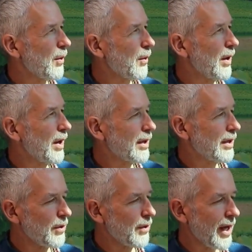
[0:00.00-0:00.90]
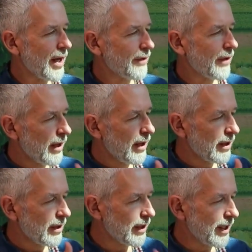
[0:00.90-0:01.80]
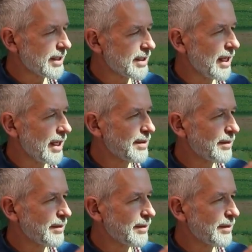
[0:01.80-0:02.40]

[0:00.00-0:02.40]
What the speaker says: where you have United States,